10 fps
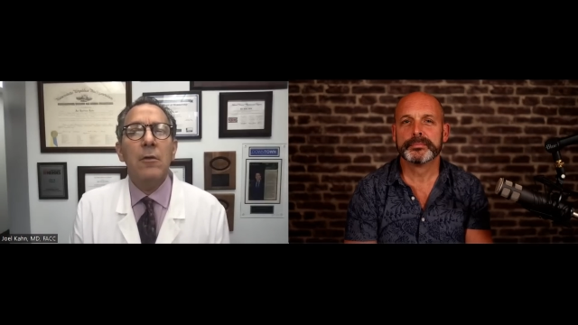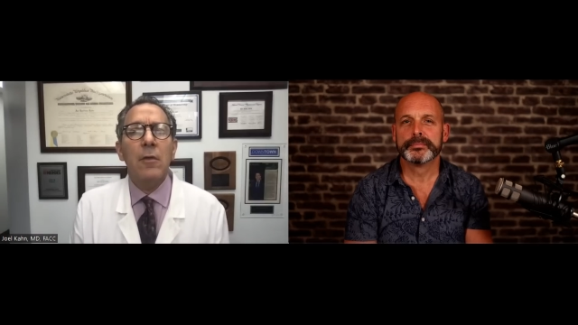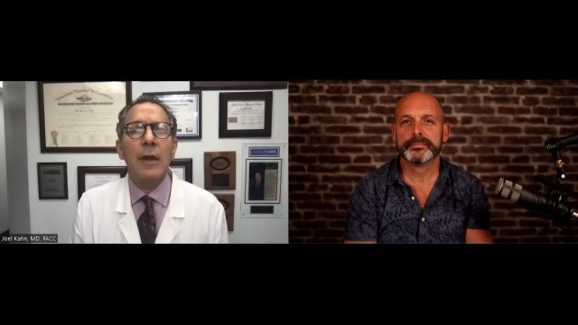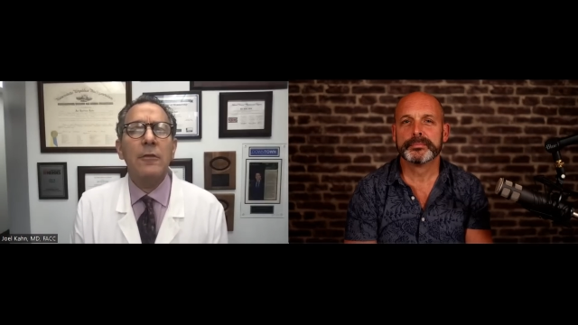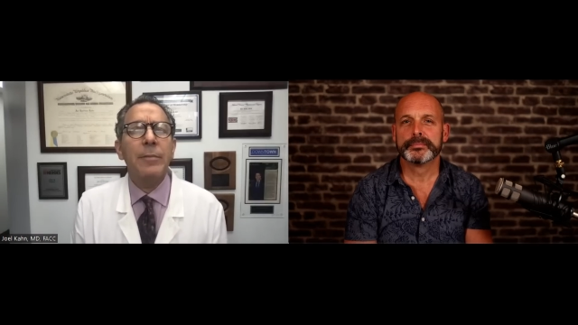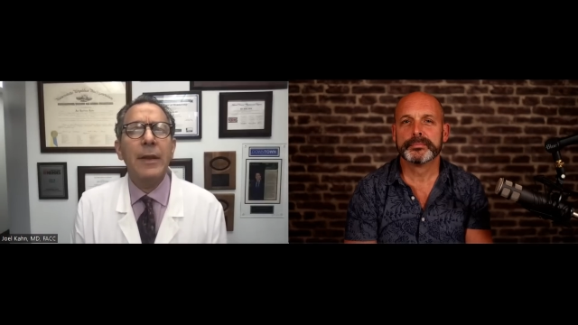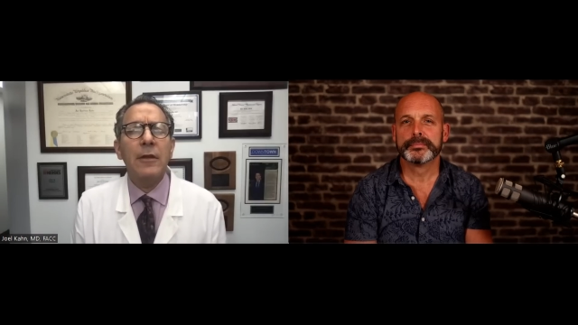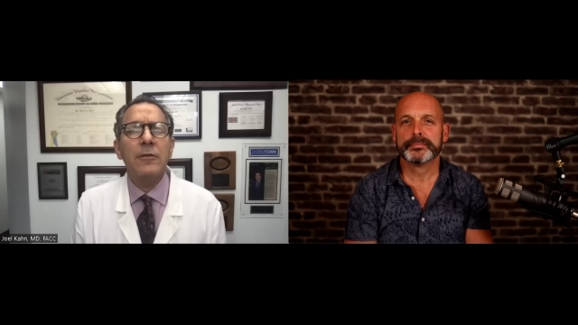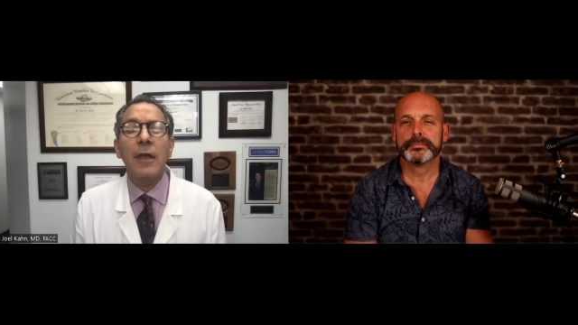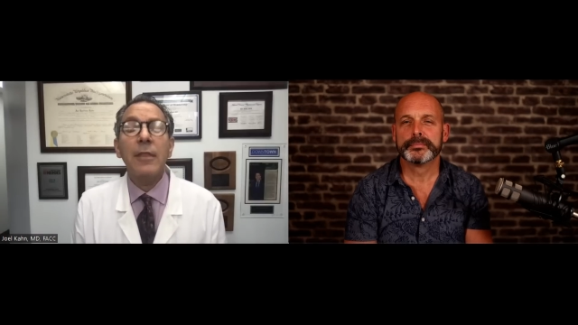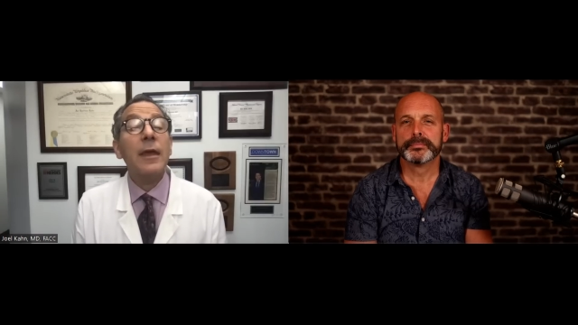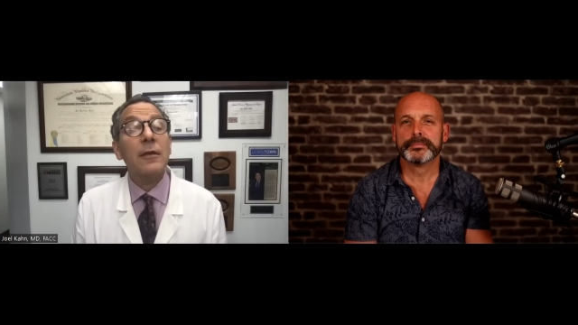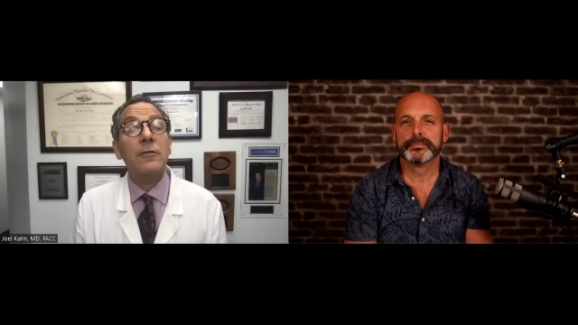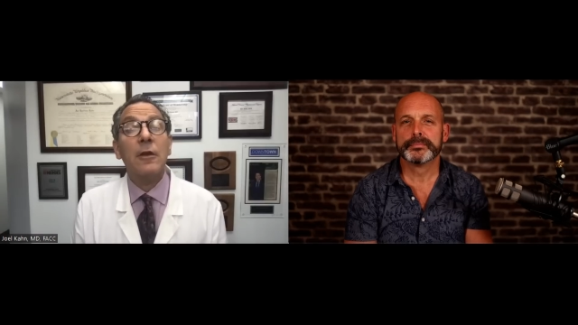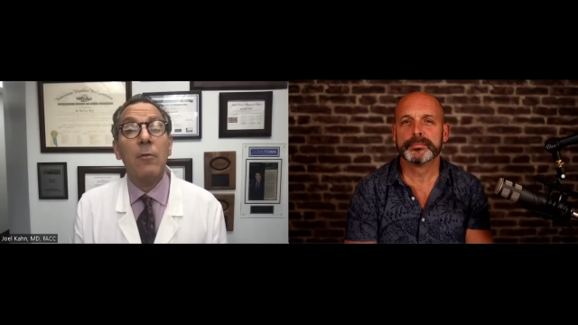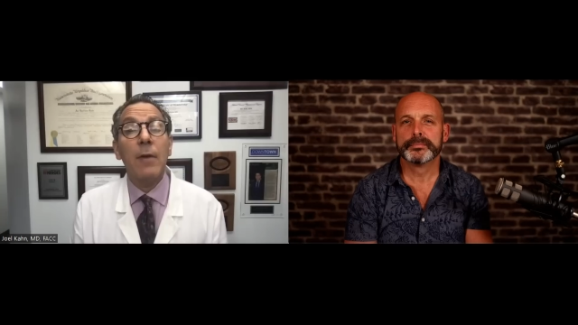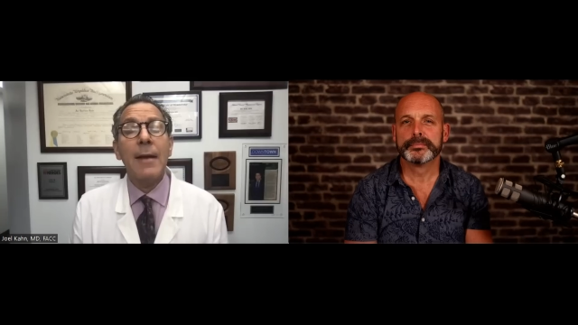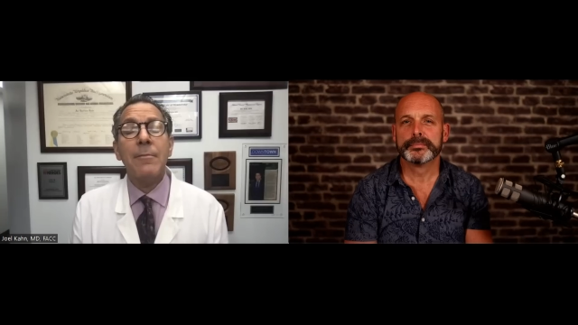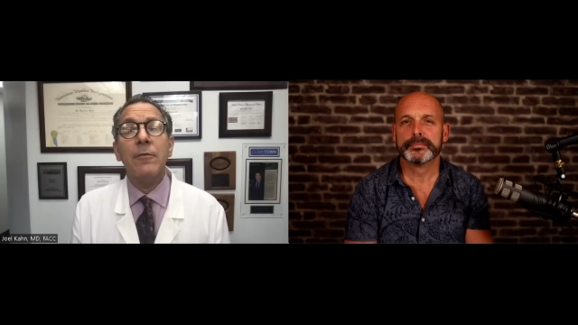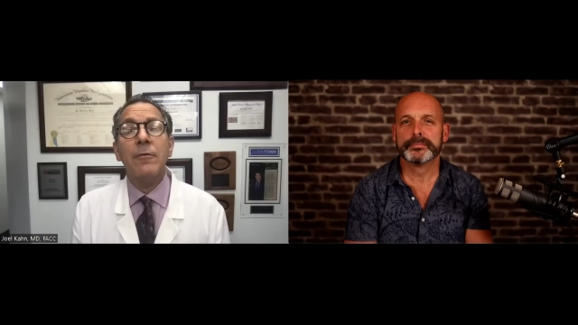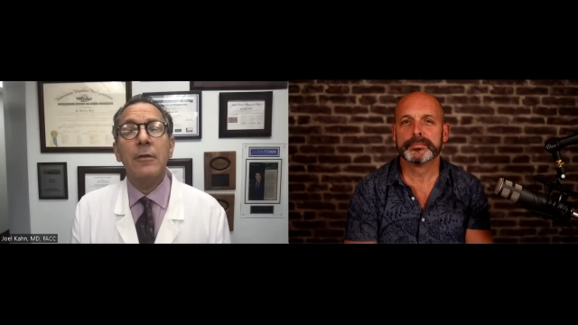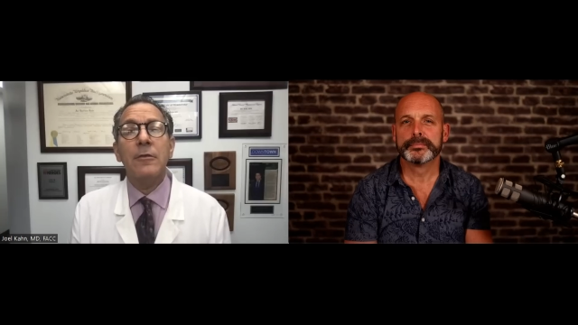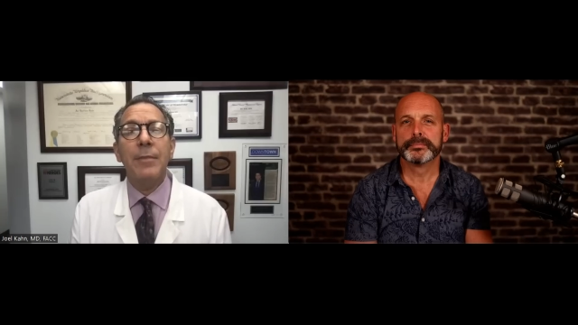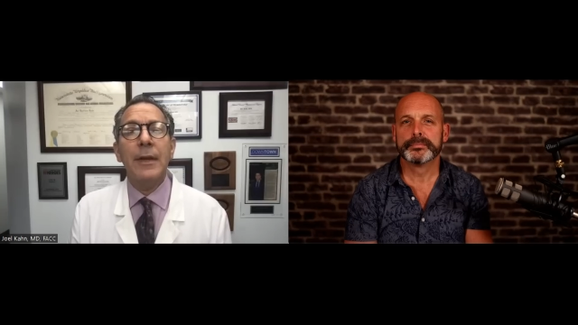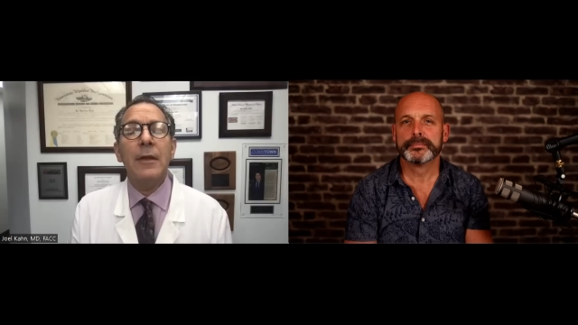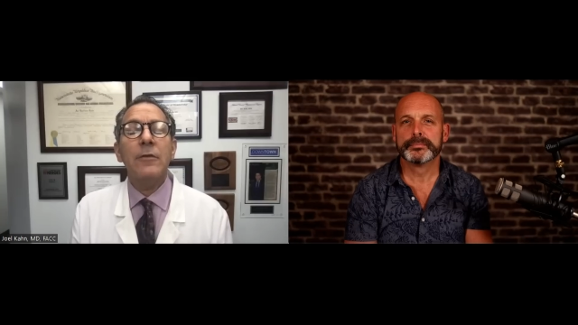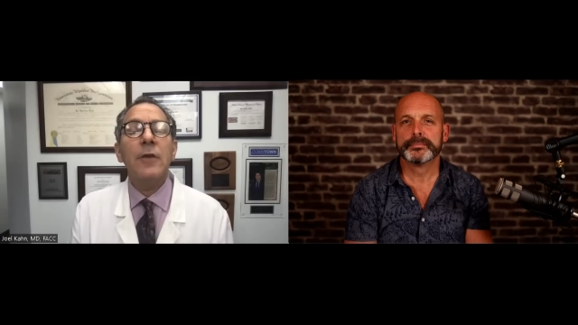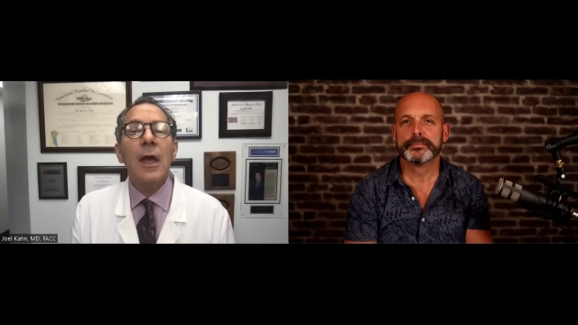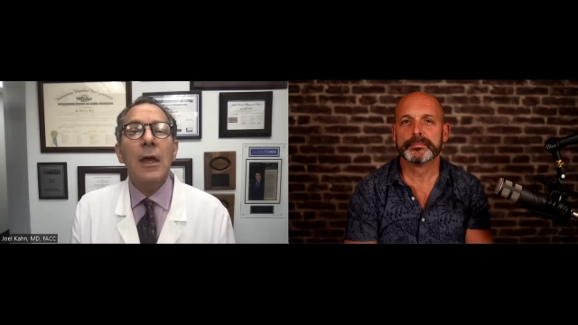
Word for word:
Speaker 1: red spinach. I think it's a gram of red spinach.